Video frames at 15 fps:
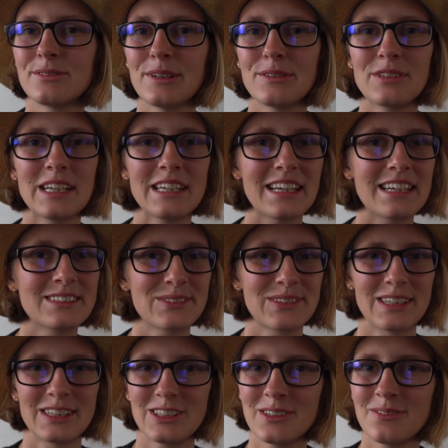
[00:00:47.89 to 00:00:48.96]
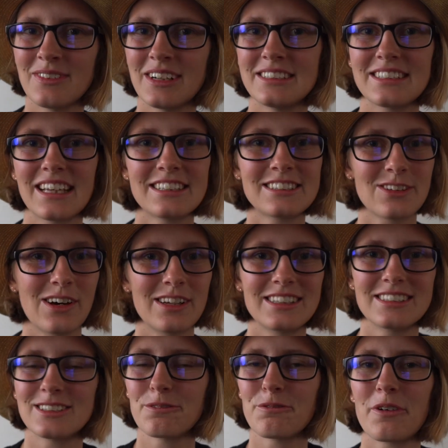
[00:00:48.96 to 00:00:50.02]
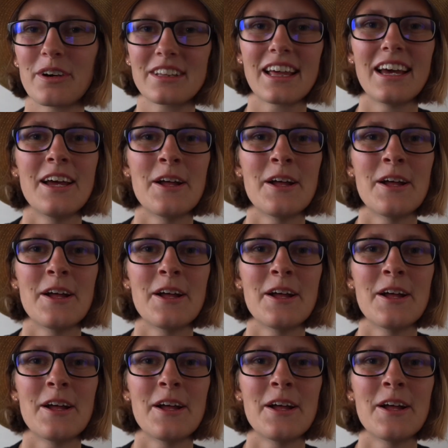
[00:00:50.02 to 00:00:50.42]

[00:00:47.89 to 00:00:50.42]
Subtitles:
15 days within 2 months, and so on and so forth.